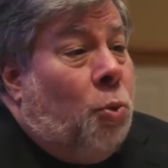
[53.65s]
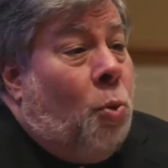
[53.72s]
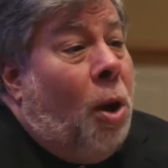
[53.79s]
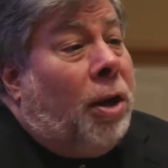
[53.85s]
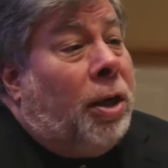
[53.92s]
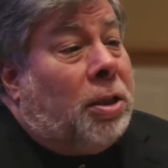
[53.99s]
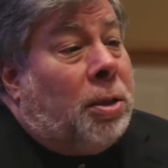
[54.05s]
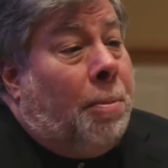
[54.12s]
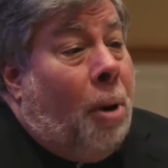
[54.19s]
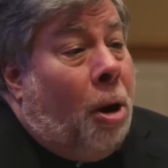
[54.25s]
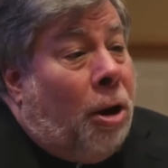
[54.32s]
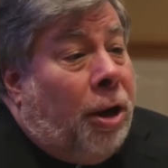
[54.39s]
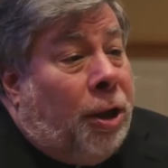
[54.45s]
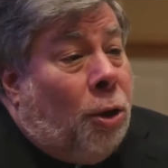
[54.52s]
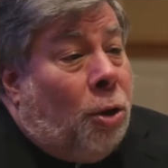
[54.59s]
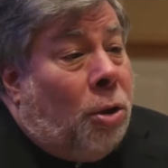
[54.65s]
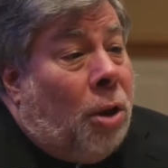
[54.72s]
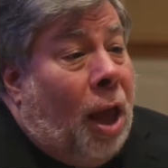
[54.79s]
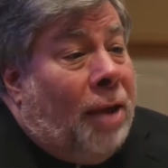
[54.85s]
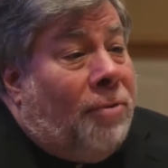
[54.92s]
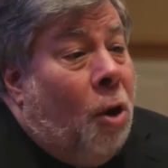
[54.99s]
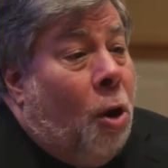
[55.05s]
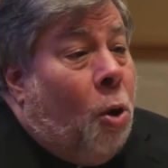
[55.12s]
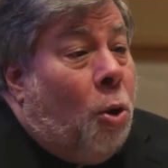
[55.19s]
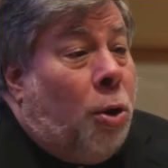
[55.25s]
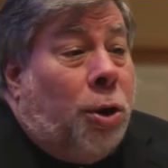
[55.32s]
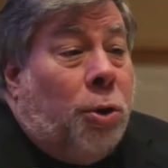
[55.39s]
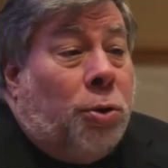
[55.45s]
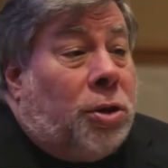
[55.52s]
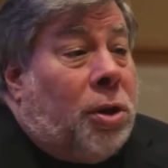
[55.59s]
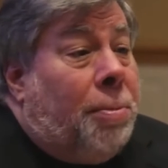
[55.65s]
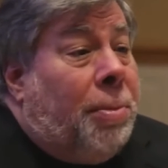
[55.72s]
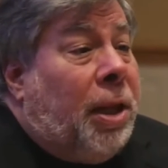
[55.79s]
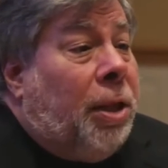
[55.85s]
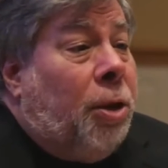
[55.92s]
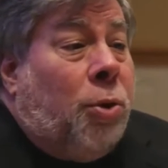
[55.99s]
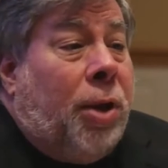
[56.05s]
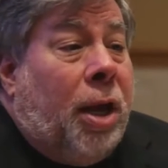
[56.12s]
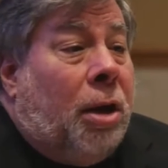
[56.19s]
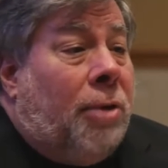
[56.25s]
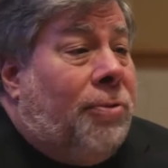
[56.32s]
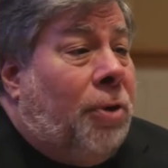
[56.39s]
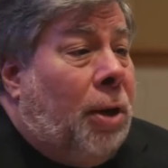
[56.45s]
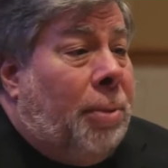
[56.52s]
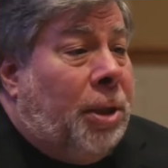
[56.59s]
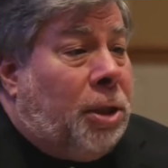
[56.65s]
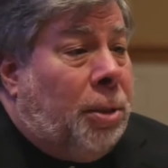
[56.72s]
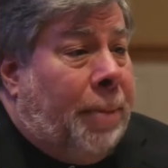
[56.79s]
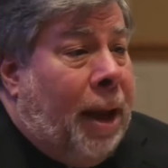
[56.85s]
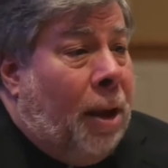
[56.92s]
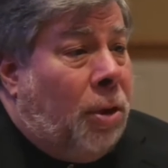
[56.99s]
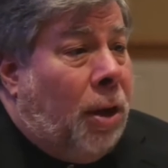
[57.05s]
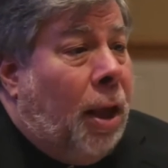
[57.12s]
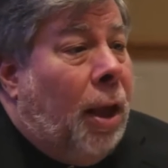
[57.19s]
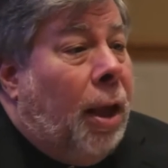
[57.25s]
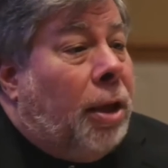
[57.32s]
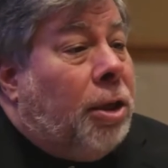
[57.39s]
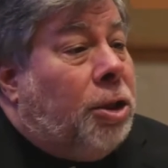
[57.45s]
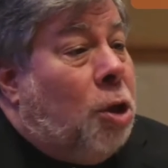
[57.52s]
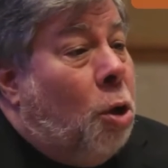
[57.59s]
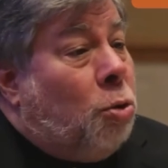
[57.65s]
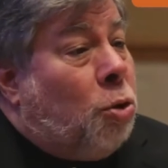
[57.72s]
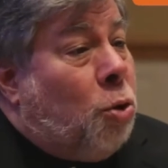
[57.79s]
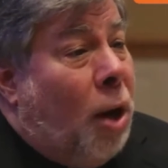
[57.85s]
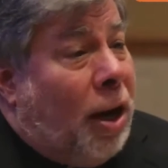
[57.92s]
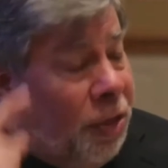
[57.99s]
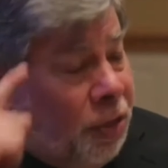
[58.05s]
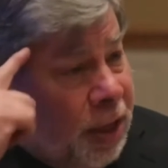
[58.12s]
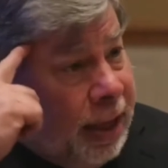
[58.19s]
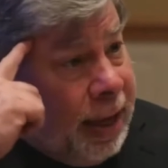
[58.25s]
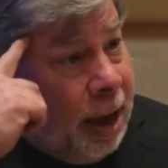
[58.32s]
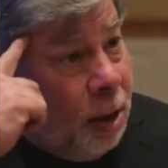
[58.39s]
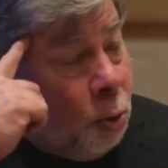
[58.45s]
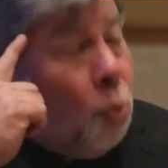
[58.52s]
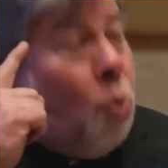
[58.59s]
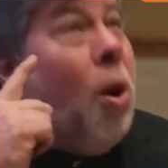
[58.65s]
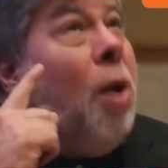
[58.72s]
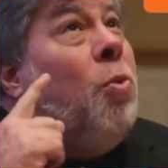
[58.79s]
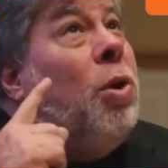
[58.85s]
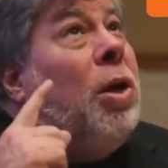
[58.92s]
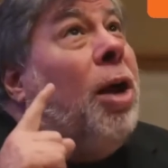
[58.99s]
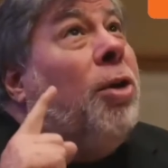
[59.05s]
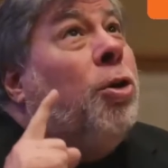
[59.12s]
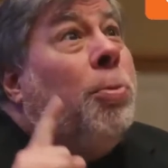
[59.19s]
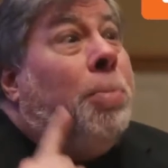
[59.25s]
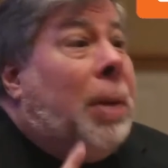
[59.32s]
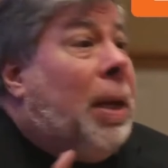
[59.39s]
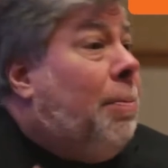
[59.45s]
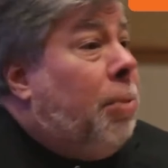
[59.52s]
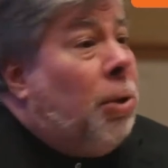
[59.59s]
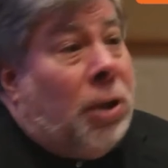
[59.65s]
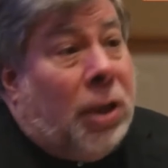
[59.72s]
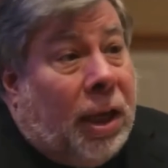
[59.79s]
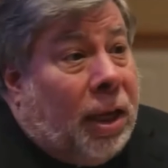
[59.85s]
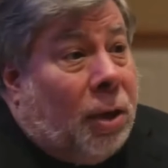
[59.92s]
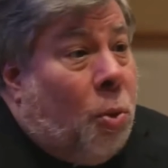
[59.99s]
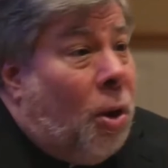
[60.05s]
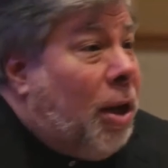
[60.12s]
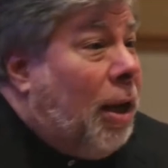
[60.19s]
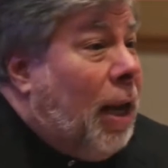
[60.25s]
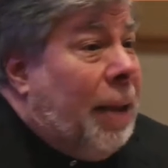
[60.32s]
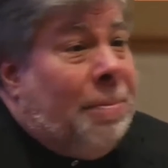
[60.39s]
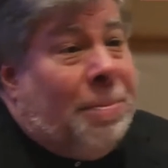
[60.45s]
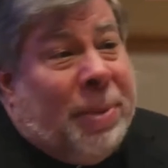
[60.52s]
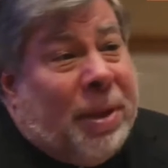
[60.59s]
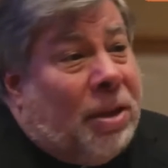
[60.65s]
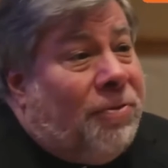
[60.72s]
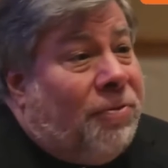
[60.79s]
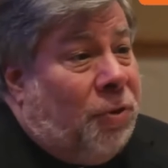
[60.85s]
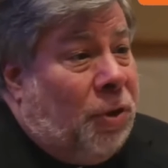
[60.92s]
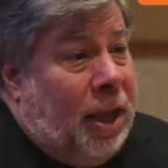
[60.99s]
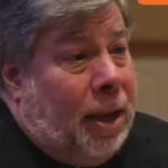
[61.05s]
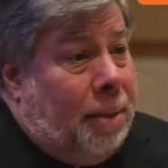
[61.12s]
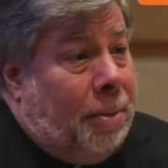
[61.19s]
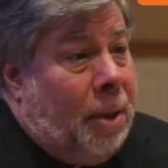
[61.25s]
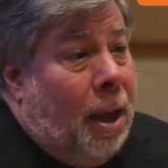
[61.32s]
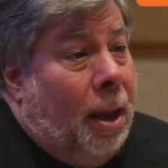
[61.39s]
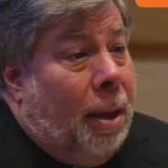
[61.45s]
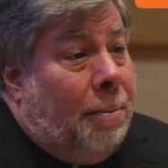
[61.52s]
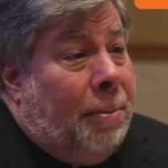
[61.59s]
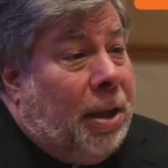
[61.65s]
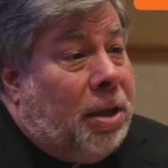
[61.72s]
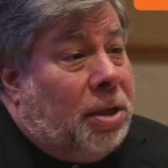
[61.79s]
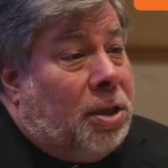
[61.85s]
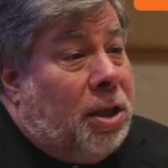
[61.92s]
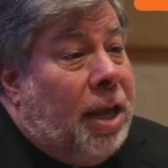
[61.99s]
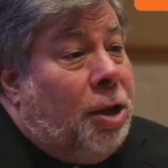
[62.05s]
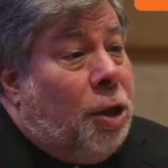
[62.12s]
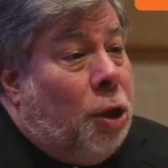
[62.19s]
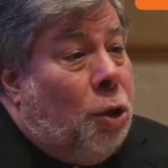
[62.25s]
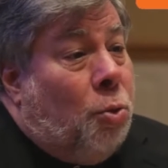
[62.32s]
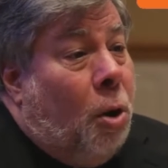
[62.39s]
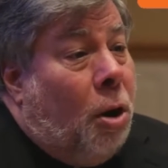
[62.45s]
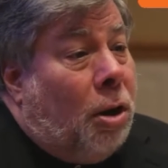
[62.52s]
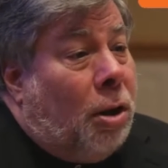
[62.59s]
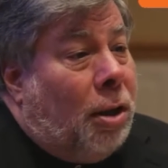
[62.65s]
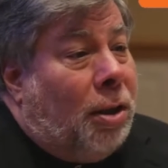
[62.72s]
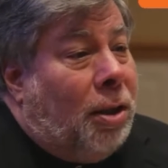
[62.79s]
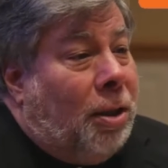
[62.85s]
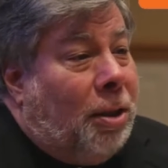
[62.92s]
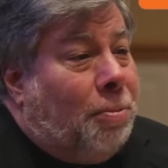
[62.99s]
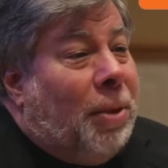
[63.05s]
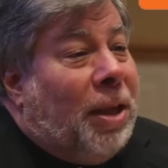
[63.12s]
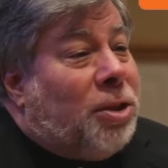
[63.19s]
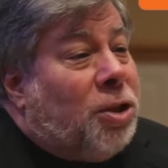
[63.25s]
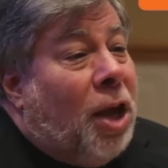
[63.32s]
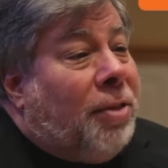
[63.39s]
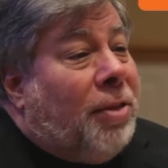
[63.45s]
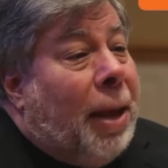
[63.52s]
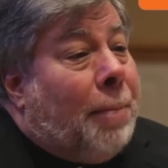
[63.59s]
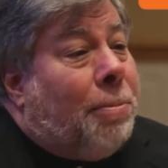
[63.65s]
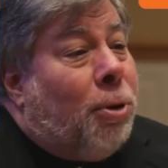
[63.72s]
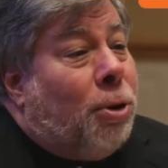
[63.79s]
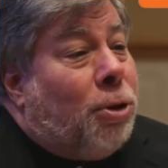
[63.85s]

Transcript: You want it as a part of your life or you somebody that you care very much about. Don't try to think out what would other people need? What could I build for them? Because then you aren't it's not that